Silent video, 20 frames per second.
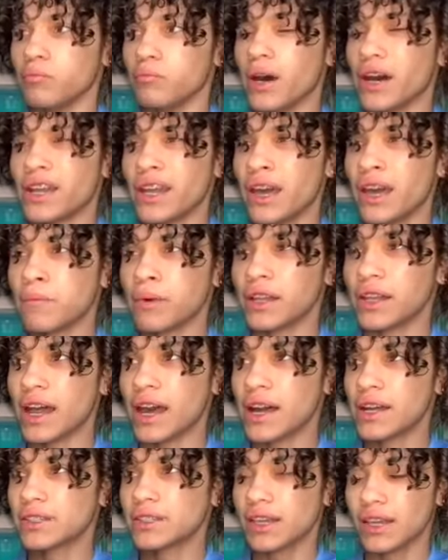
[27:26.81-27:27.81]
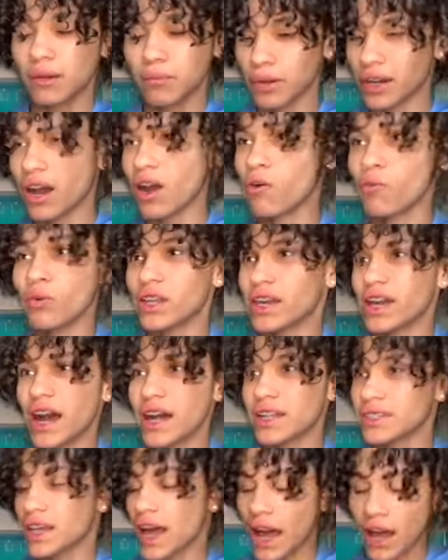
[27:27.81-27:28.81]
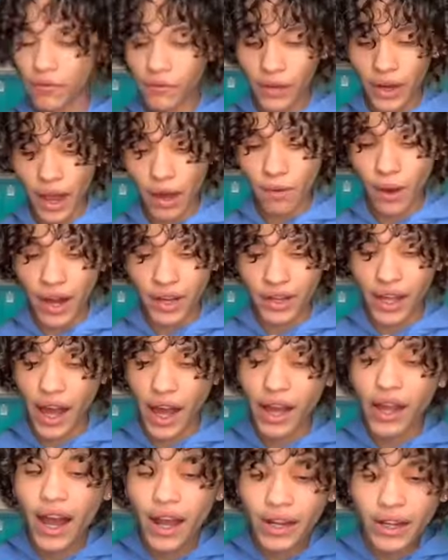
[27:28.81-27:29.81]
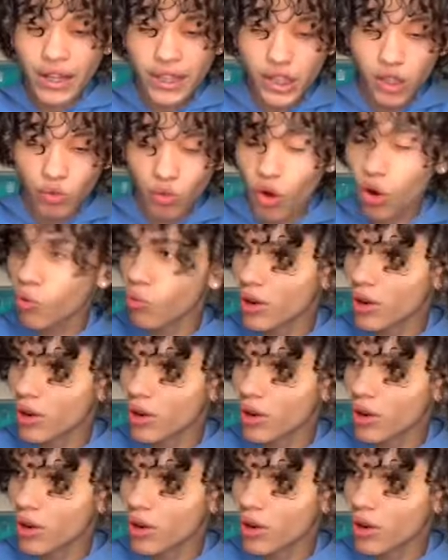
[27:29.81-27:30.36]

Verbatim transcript: My name Alante, but I don't really got time for that right now. I gotta get to room